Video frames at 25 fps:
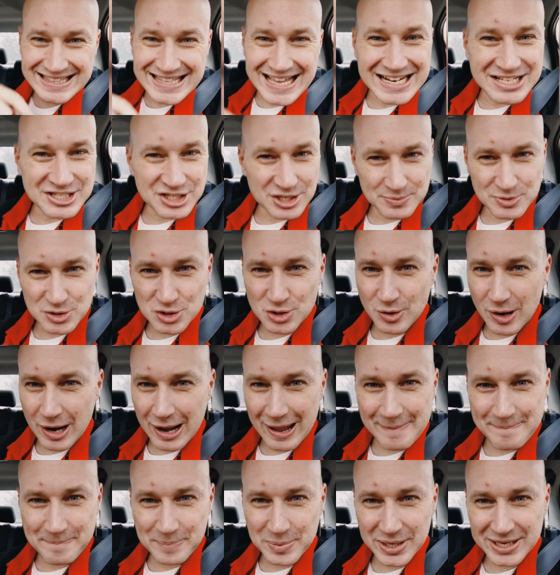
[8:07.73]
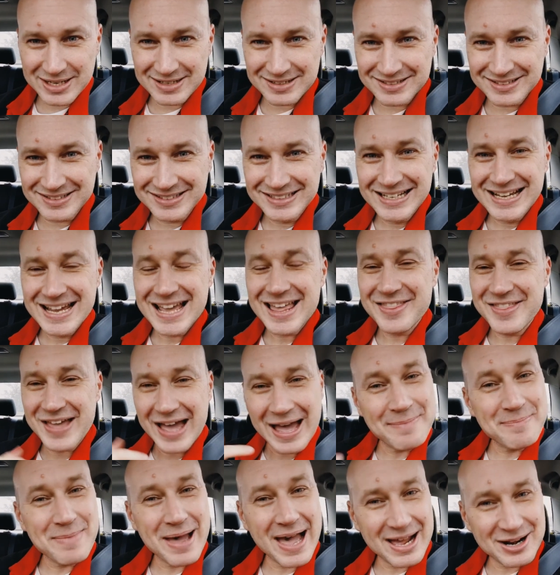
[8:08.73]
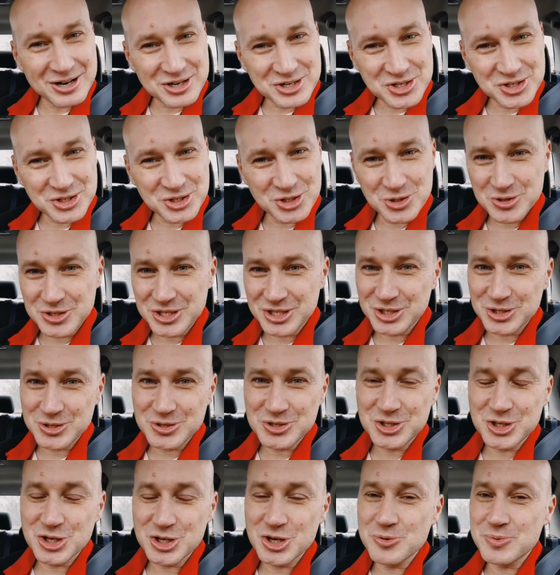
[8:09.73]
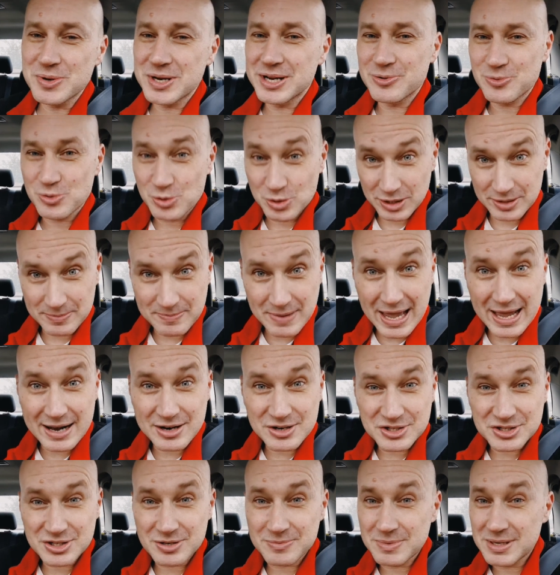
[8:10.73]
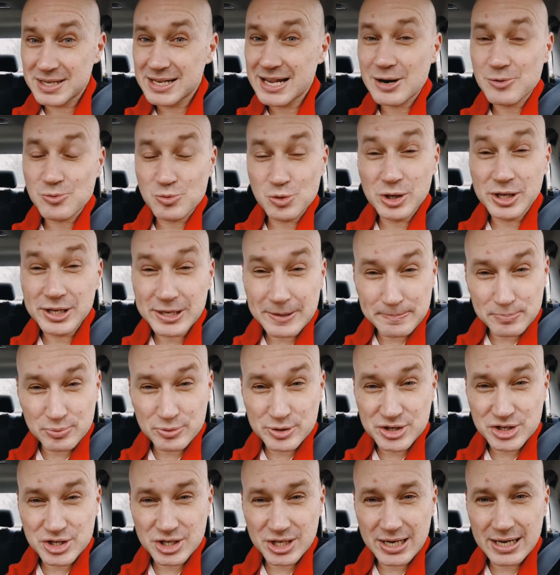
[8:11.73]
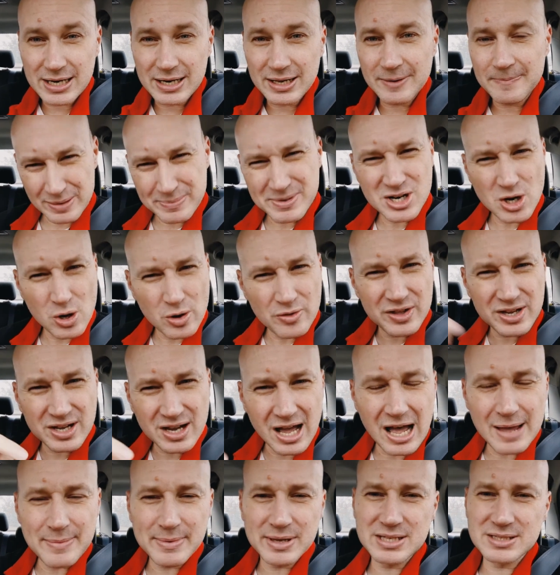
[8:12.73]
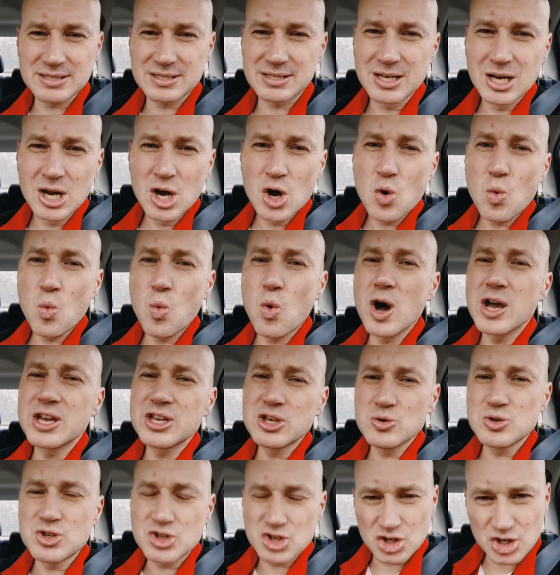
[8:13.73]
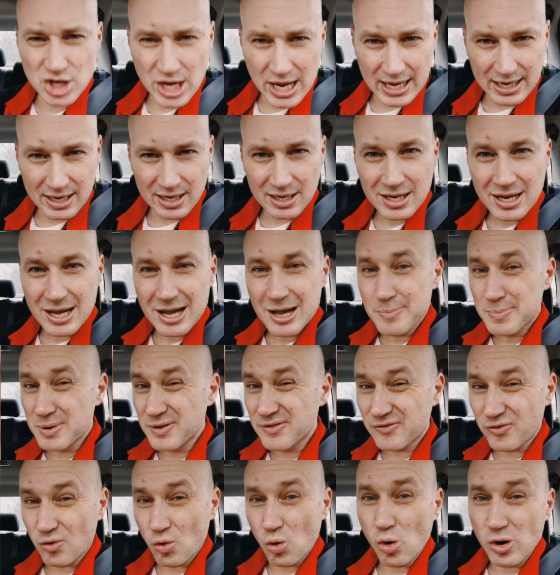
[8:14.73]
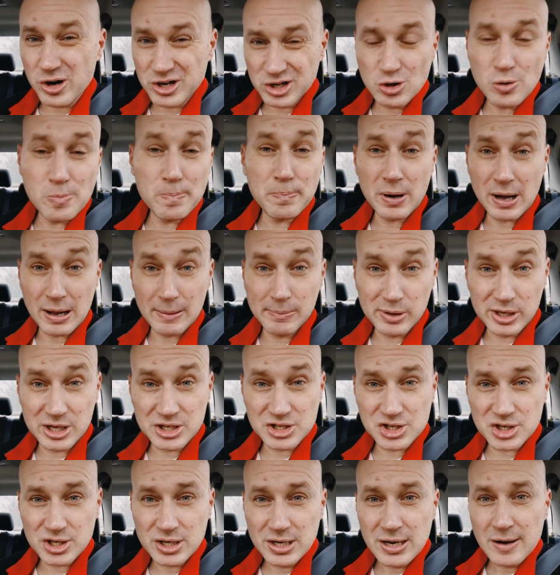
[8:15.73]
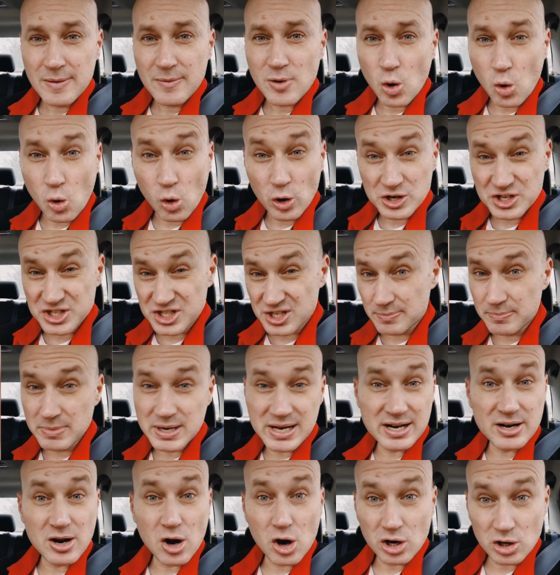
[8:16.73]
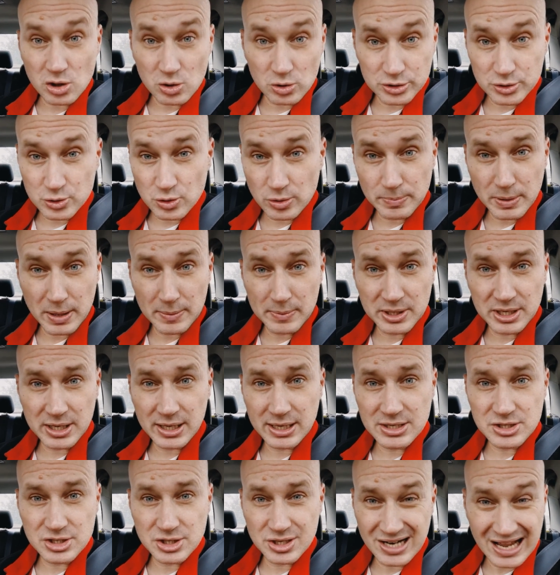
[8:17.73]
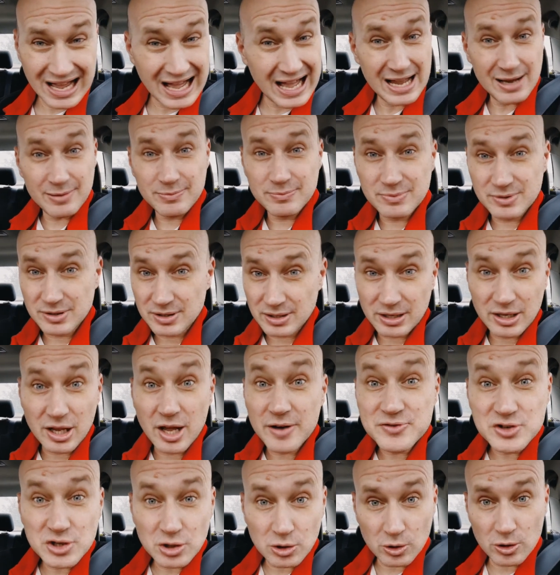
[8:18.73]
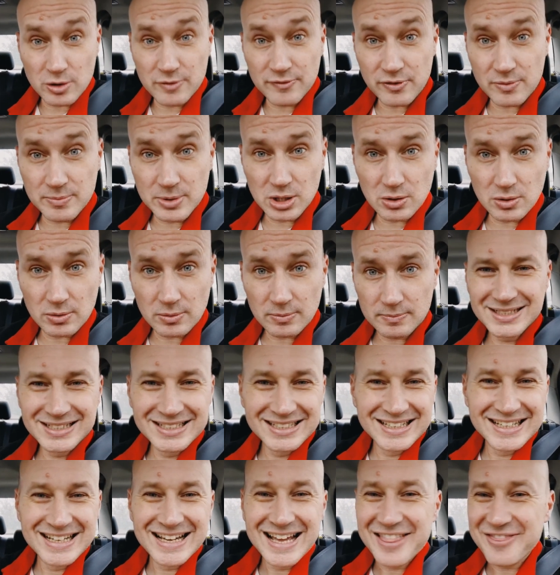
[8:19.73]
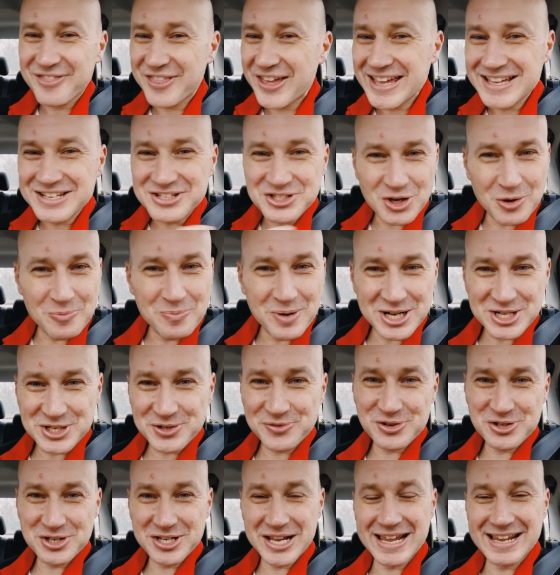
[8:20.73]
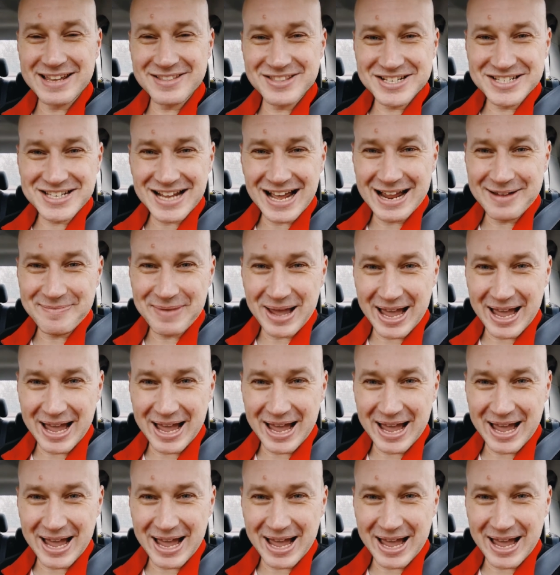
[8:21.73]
that subscribe button. That matters too to YouTube, and it really matters to me. I really appreciate it. Let me know in the comments what you check before you publish or submit an article to a publication. I'd love to learn from you. Thanks so much for taking the time